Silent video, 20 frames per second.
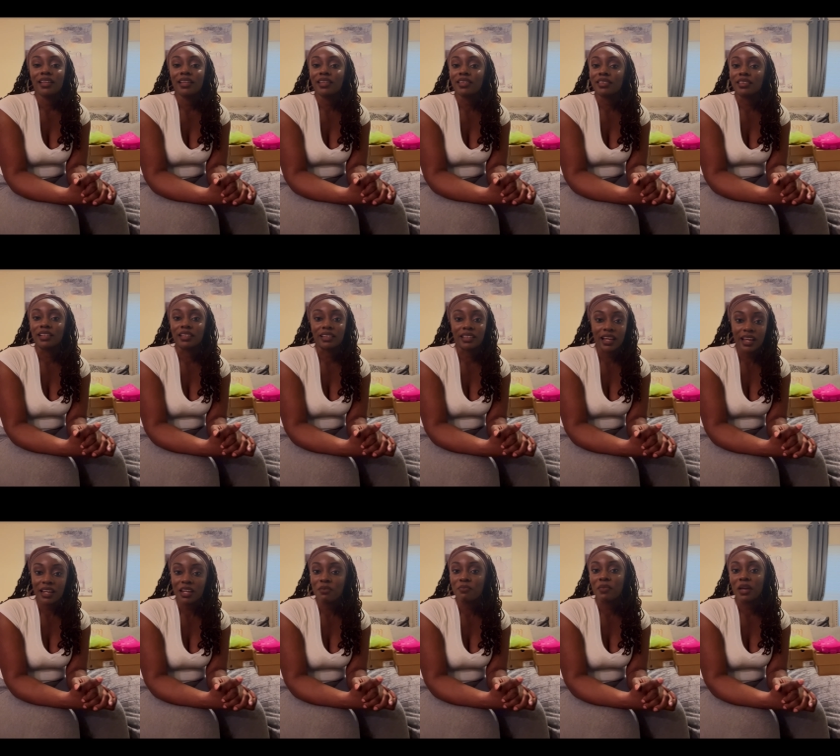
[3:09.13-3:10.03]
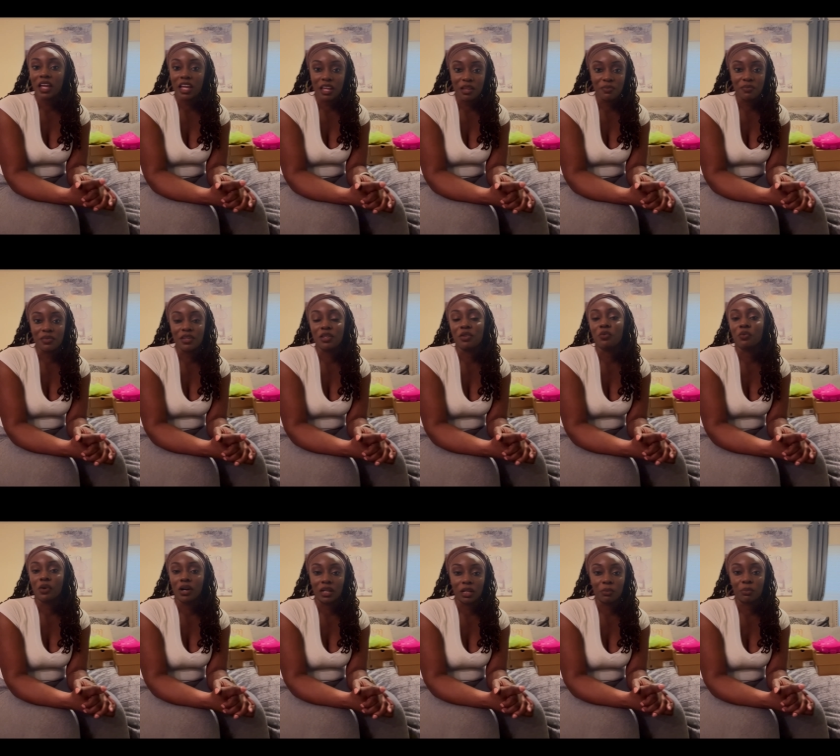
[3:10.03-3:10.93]
the lady made me
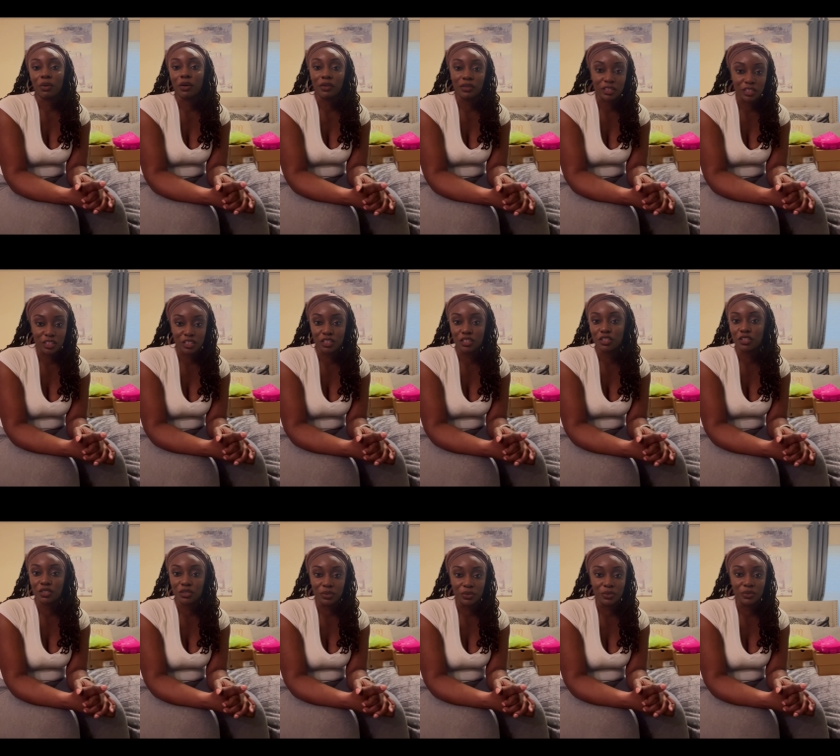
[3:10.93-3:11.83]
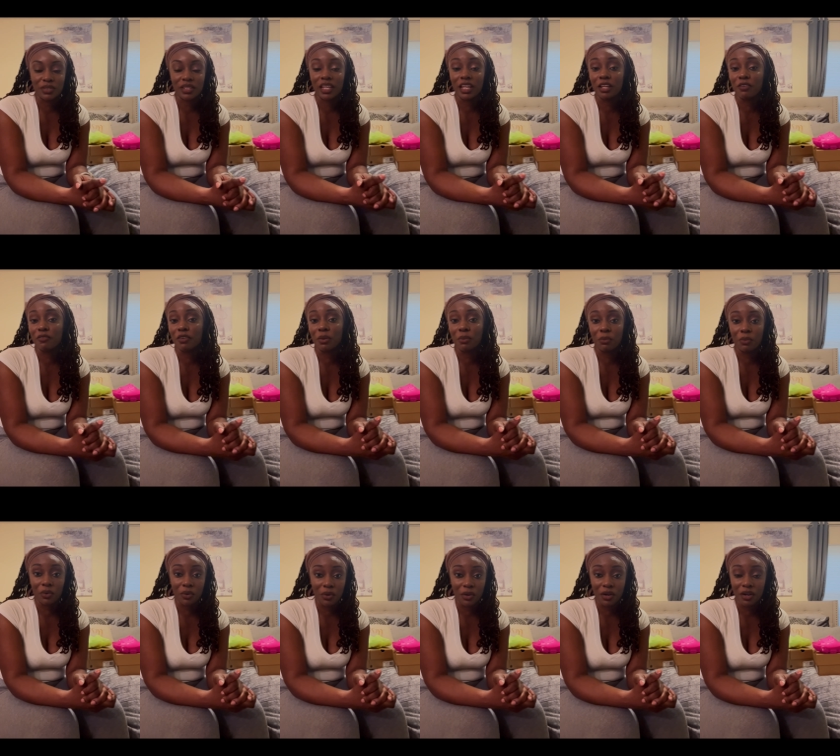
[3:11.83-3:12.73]
wanna purchase the shoes even
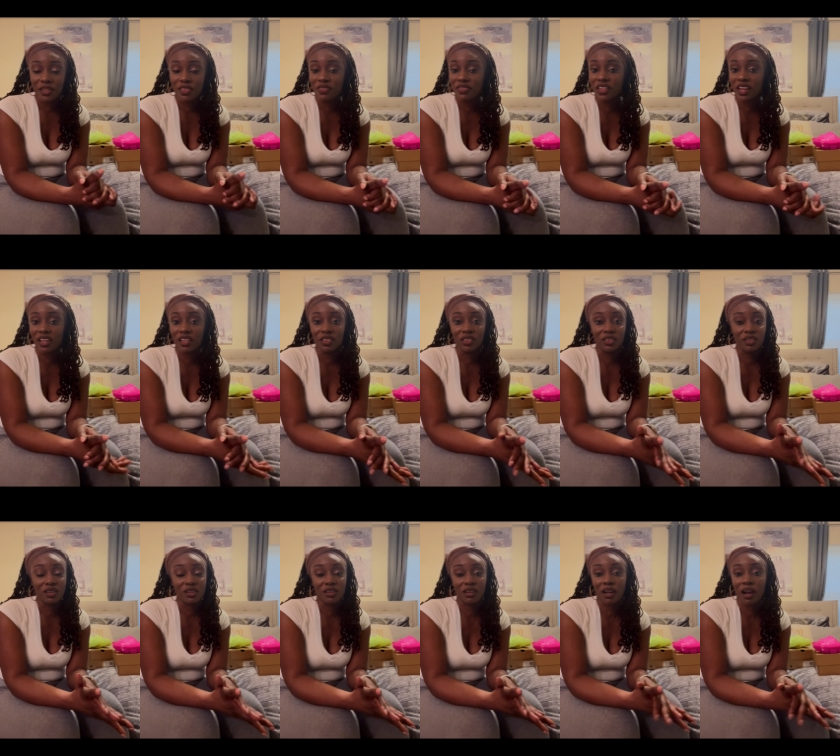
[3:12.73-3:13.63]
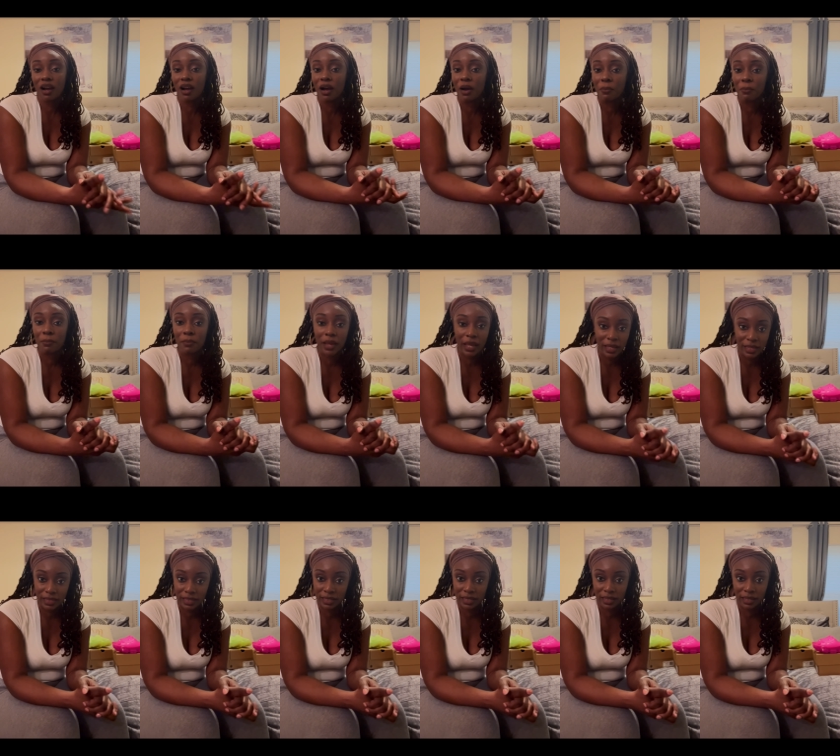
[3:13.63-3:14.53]
more. They look
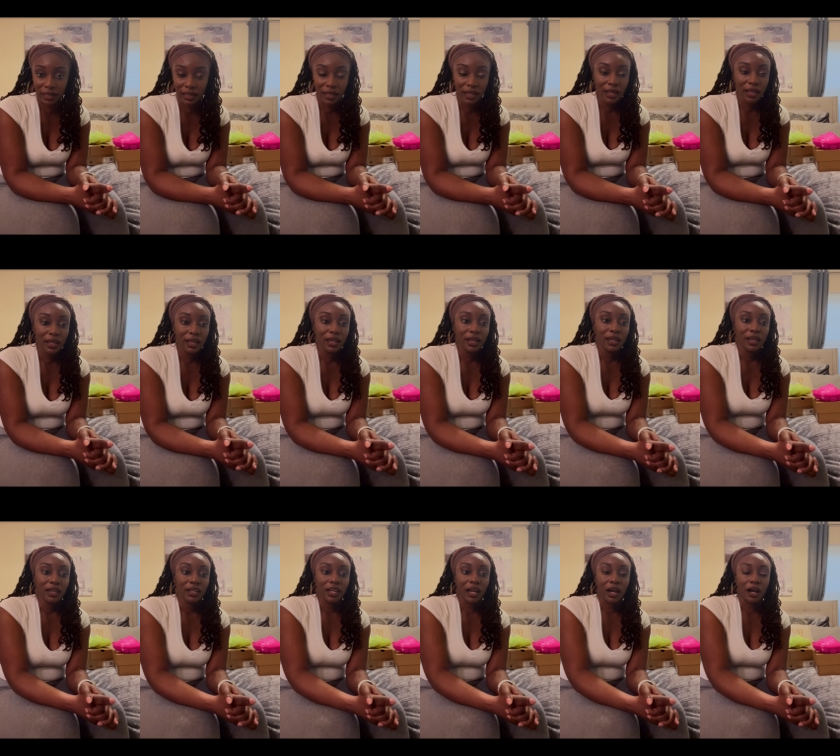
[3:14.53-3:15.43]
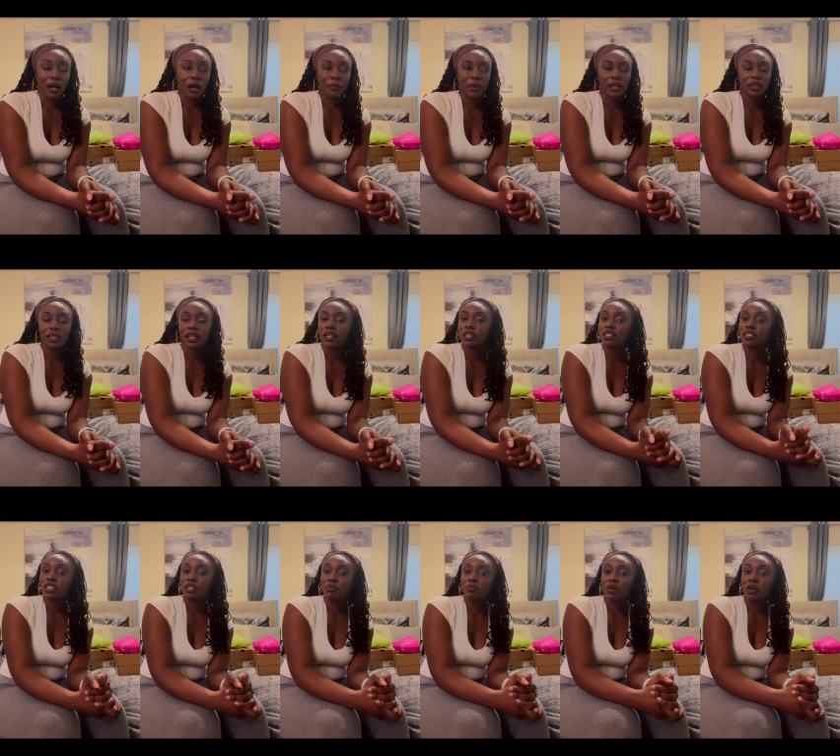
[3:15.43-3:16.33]
amazing. Um, I think
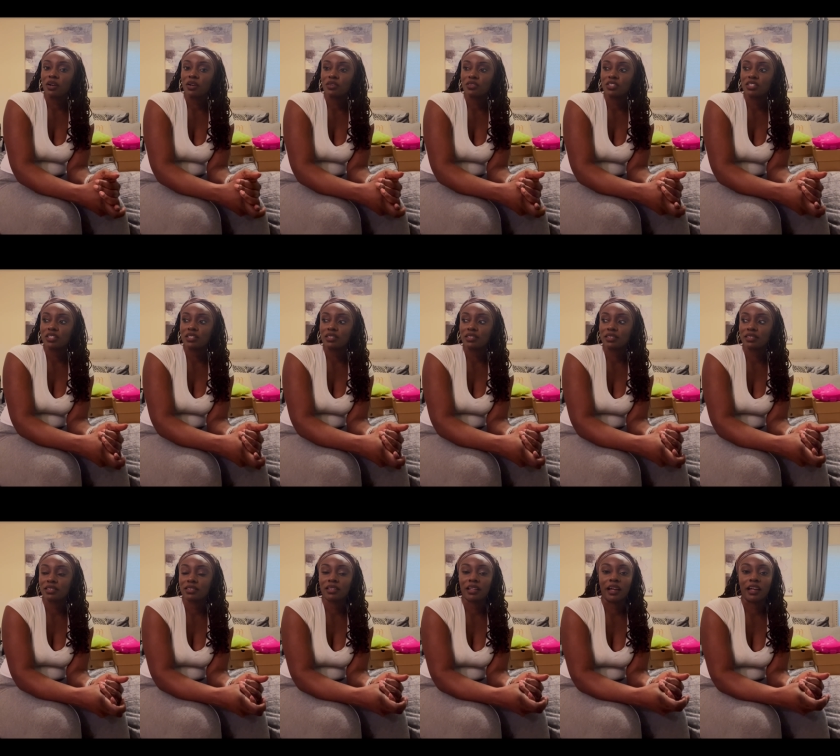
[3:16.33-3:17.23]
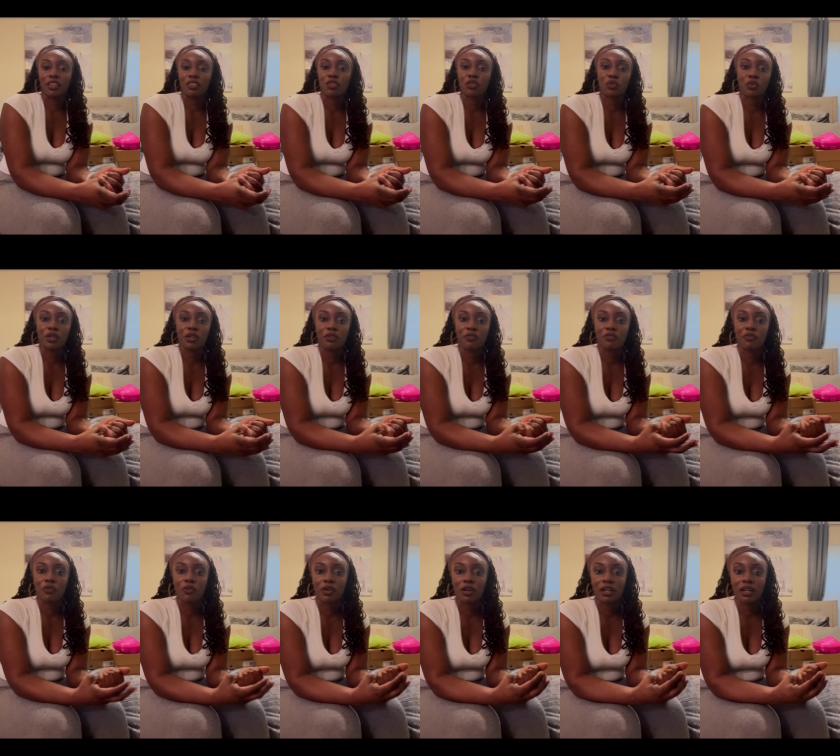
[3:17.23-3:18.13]
she purchased like three or
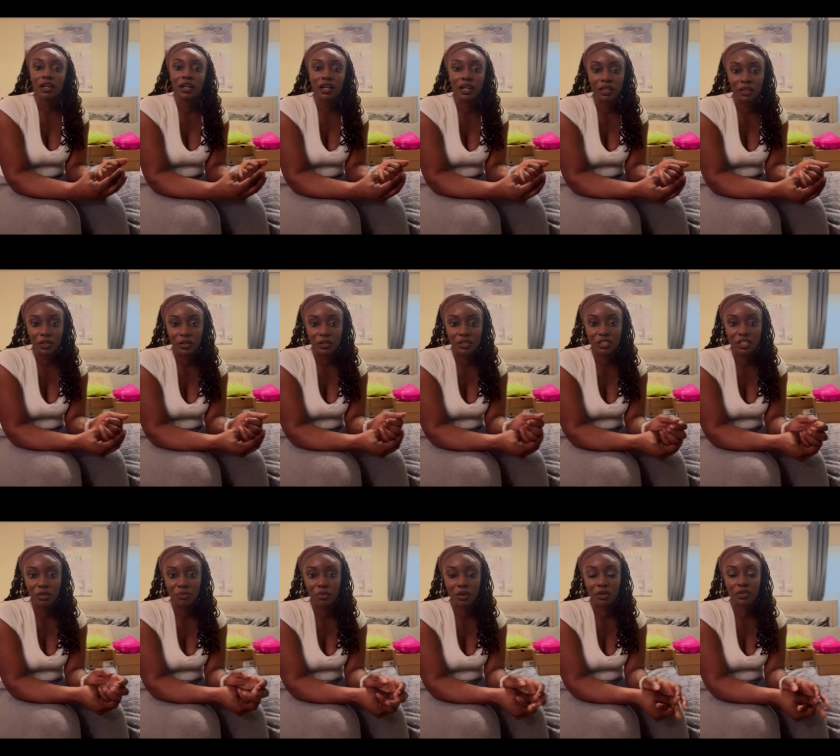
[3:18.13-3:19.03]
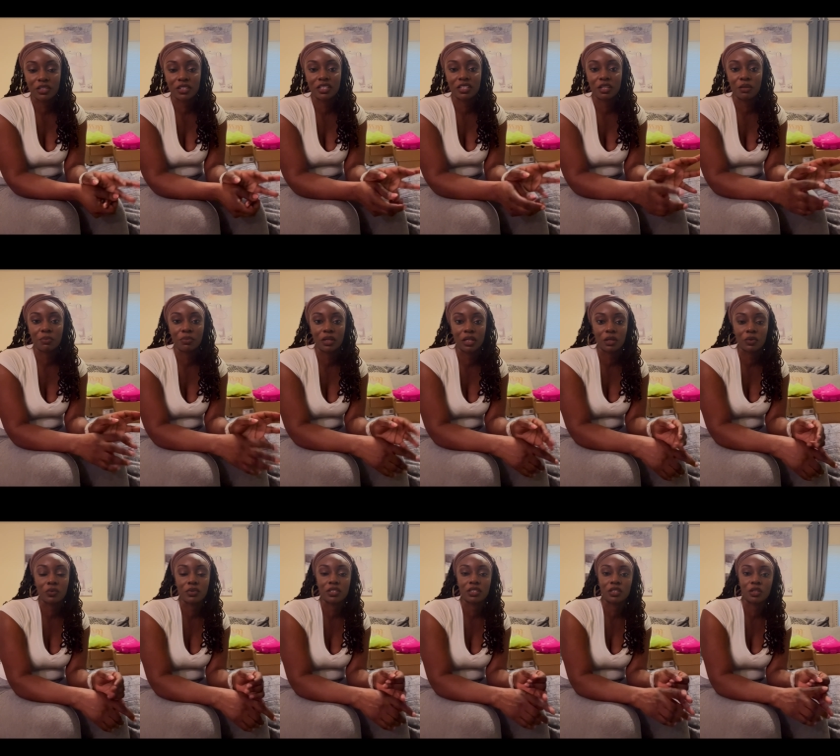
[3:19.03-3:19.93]
four colors. She purchased the pink
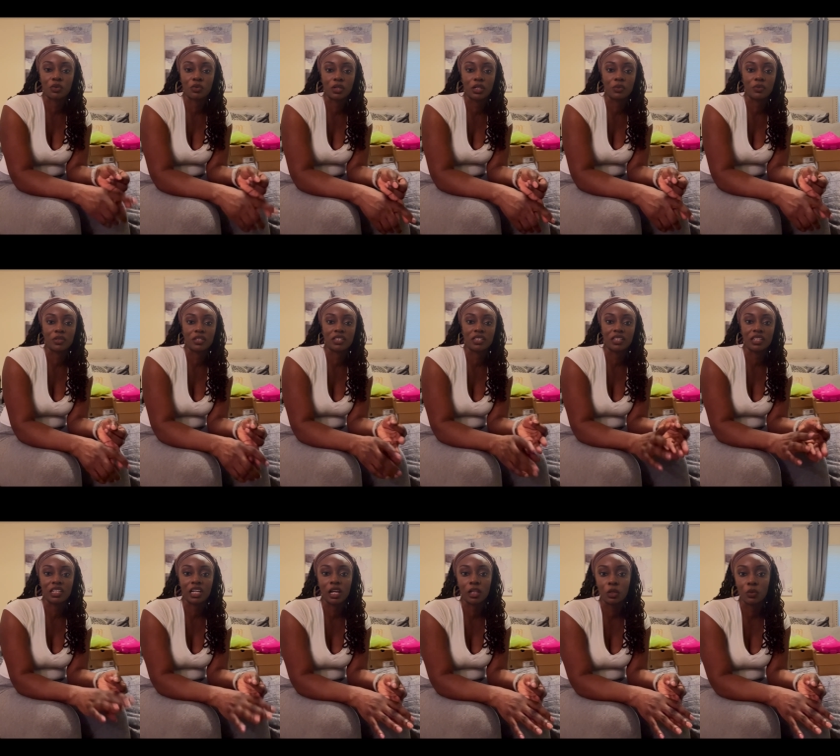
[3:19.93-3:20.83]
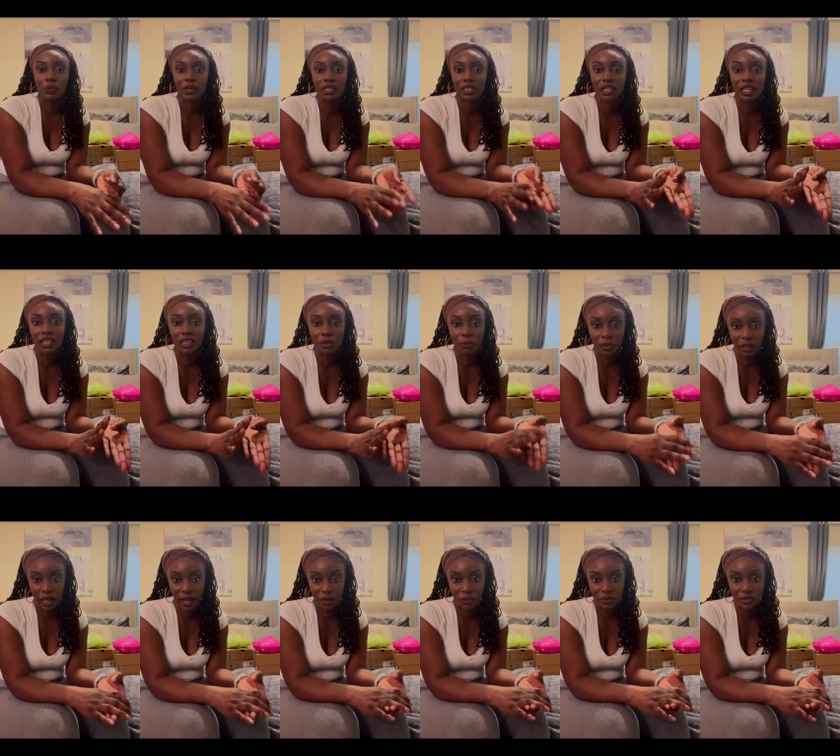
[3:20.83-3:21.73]
ones, the green ones, the yellow ones, and the
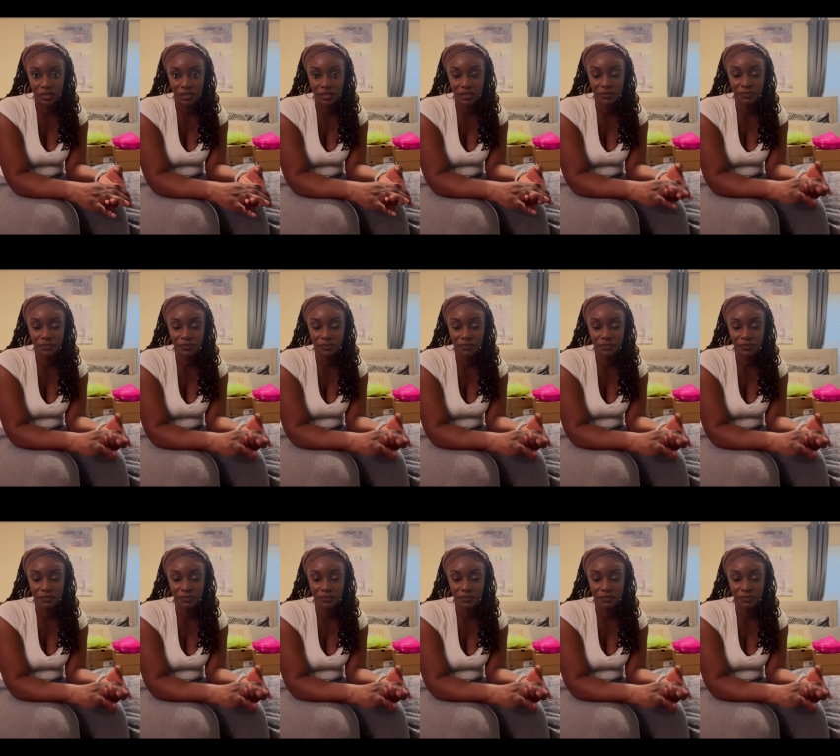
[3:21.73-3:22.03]
black ones.